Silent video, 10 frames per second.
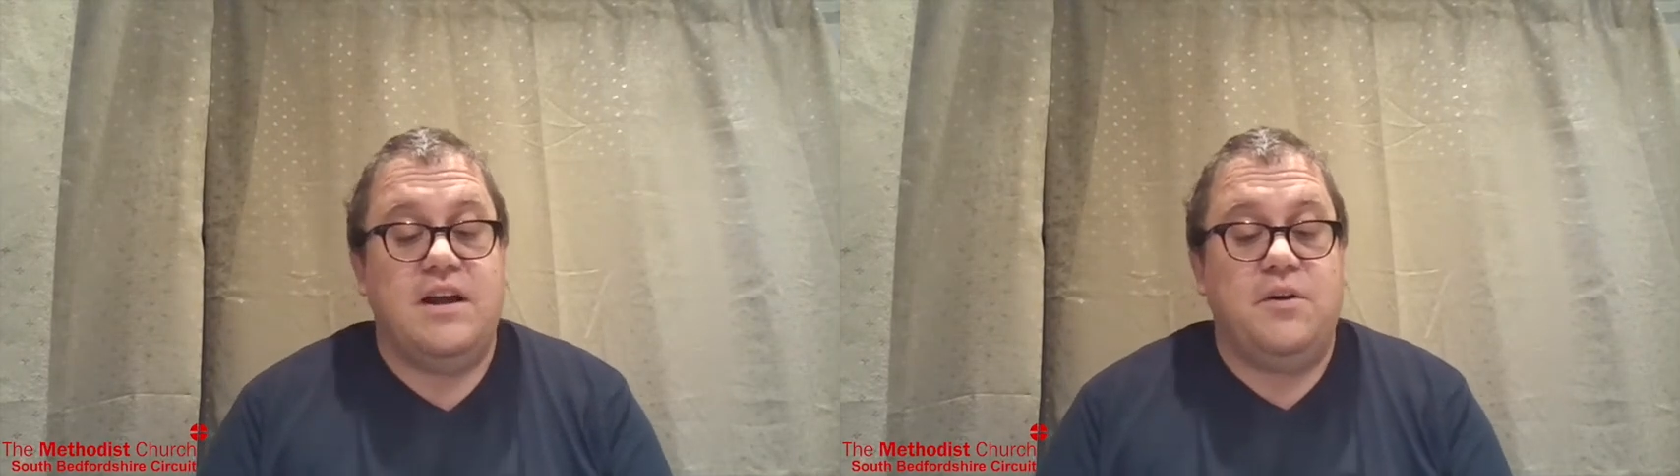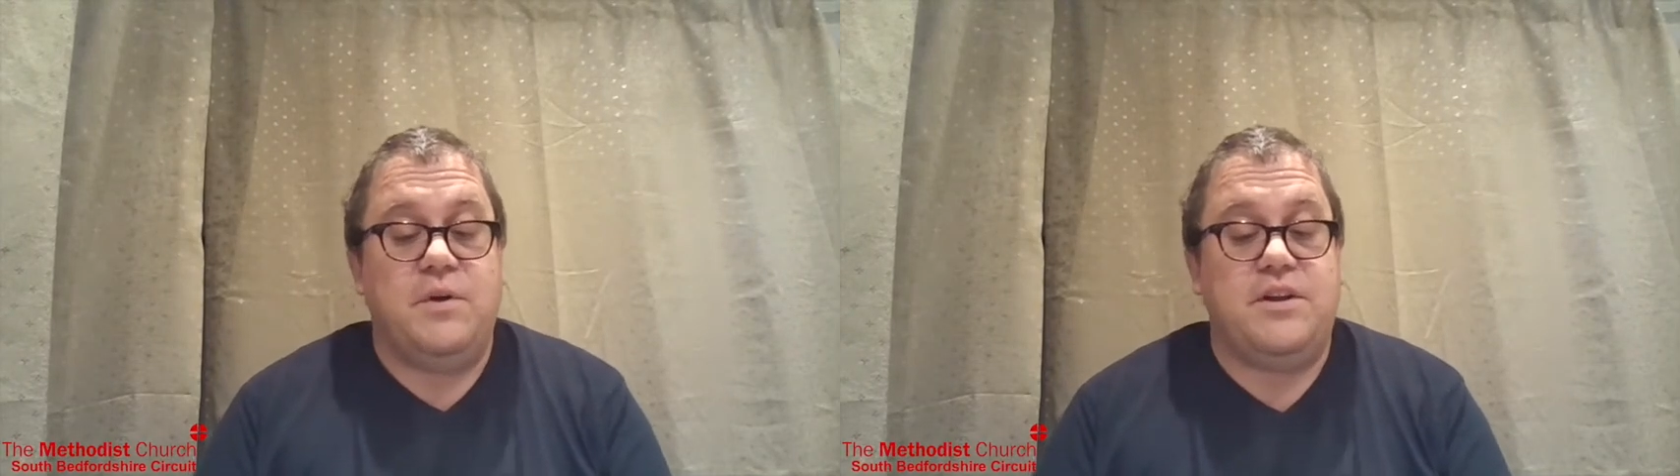
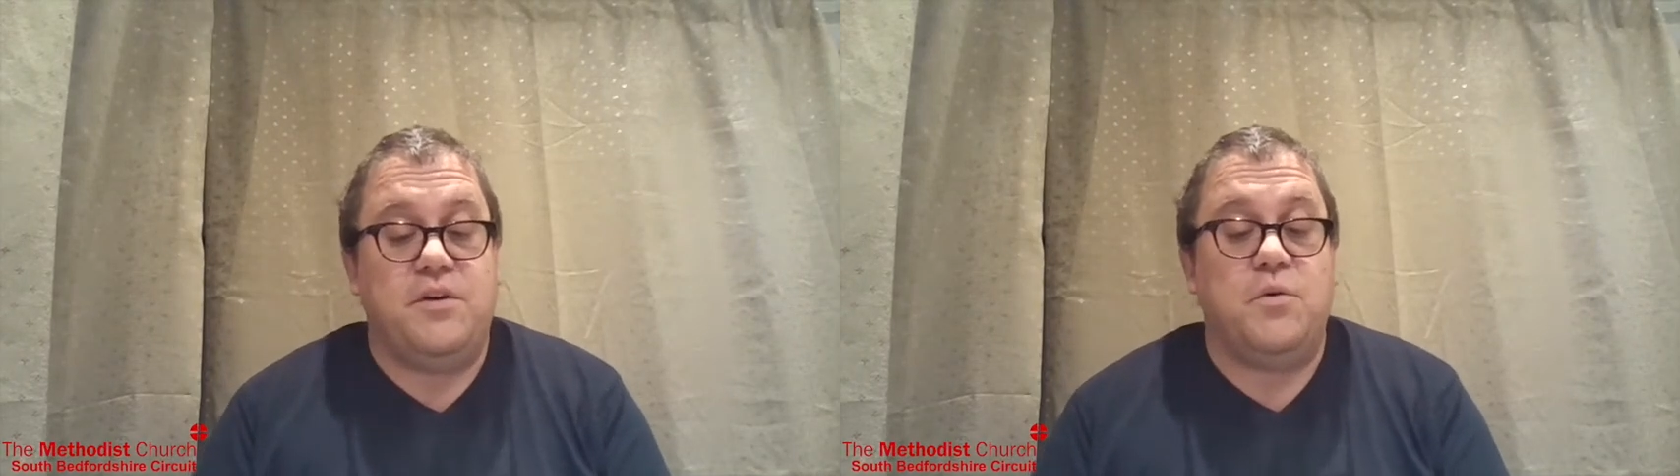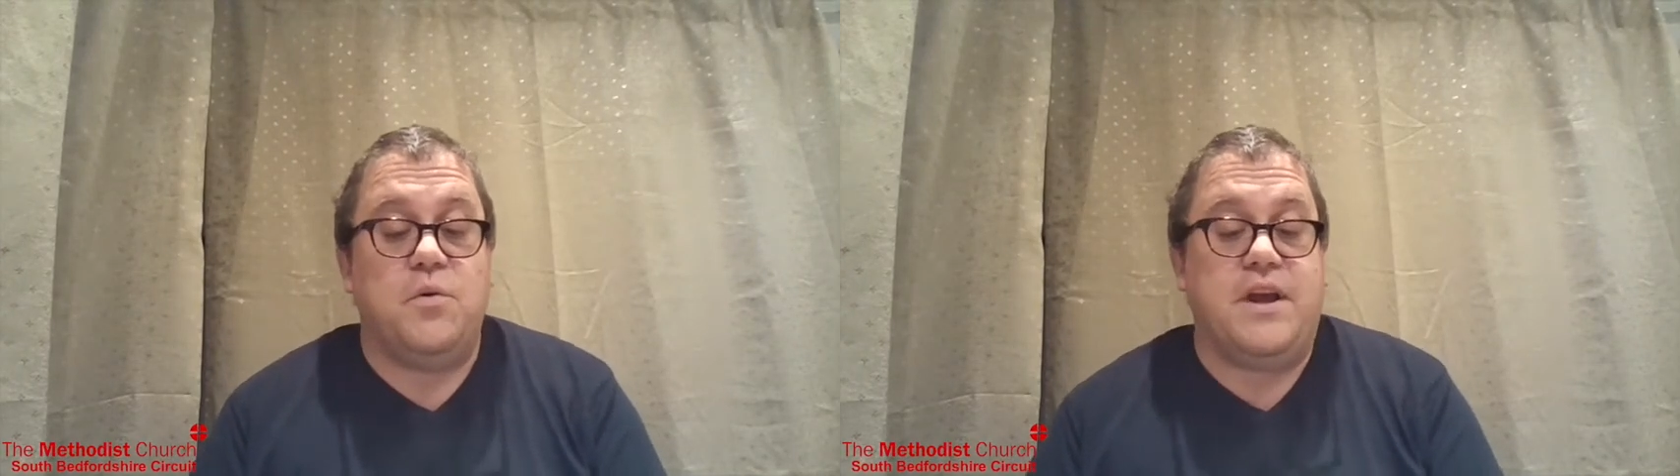We do
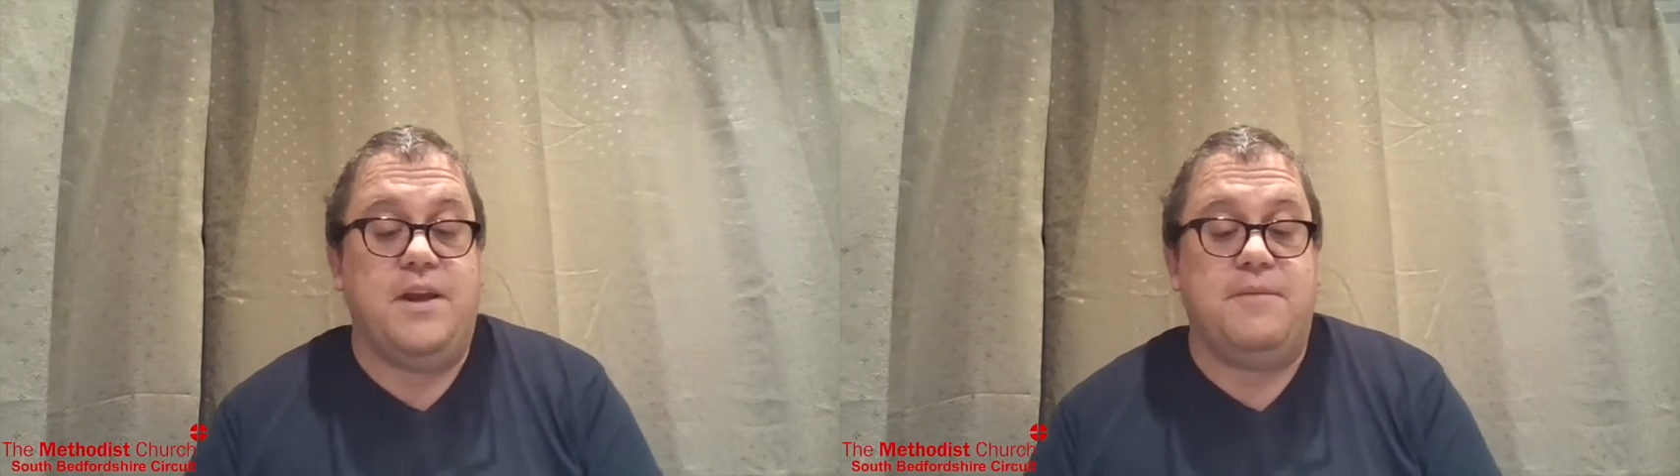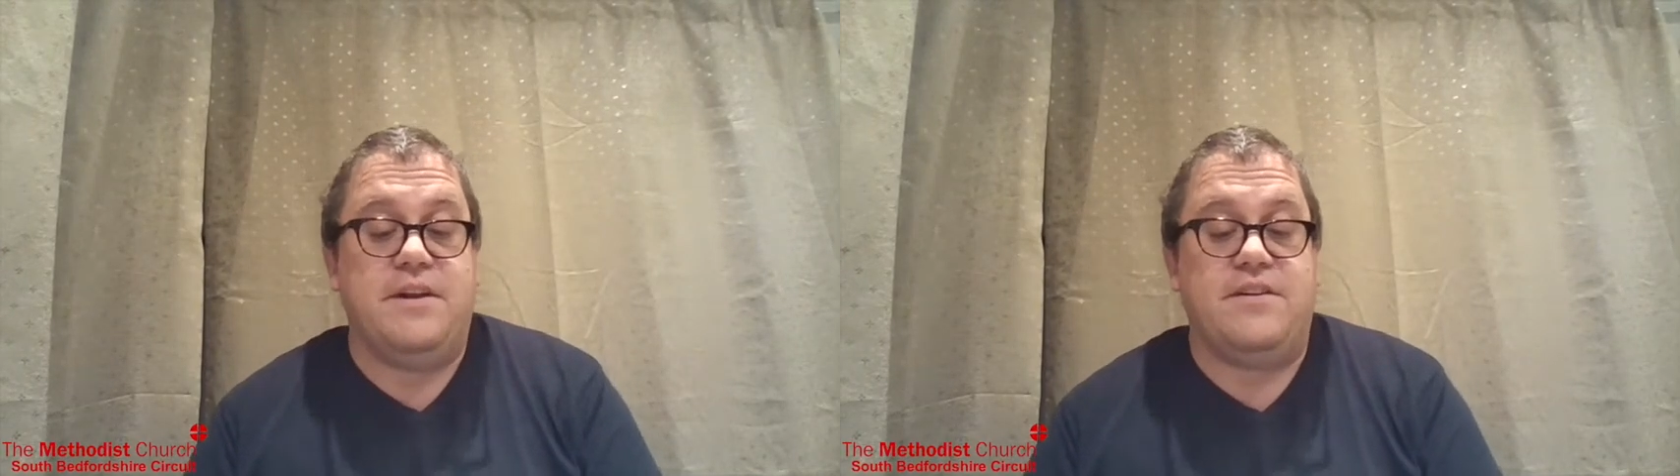all
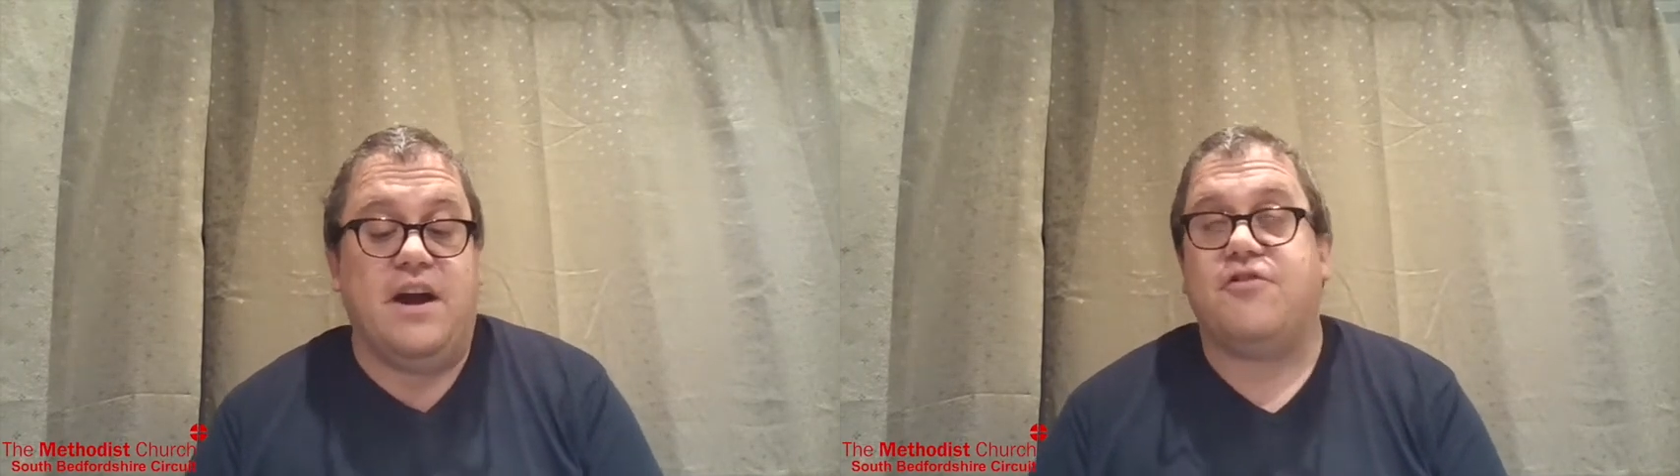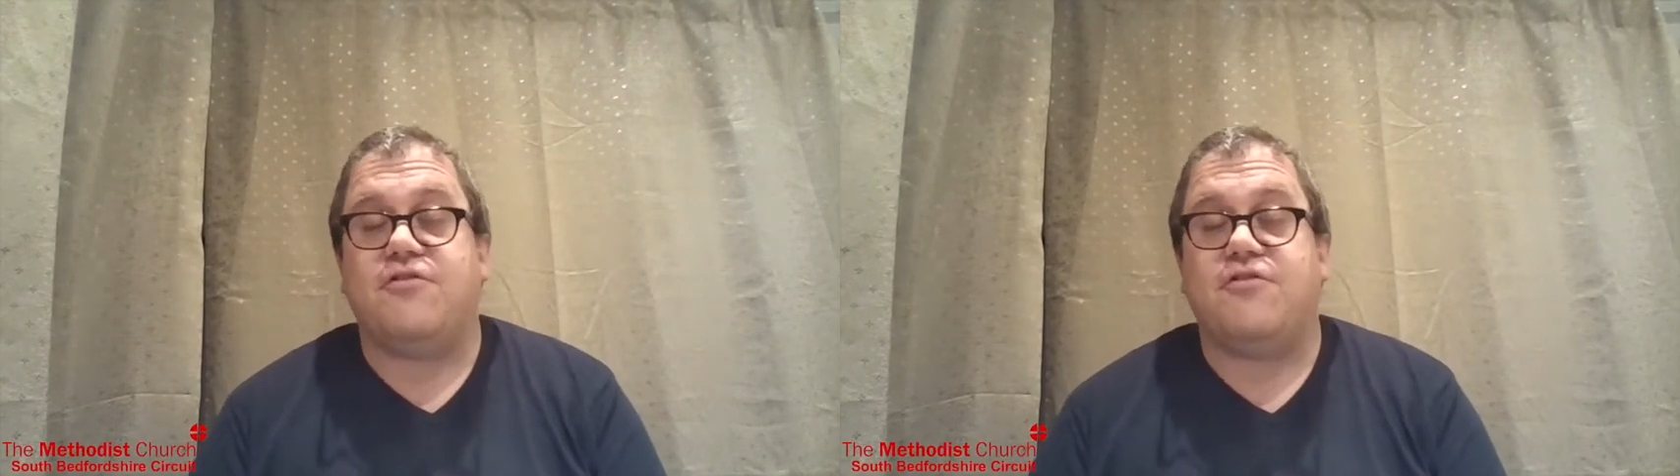keep in touch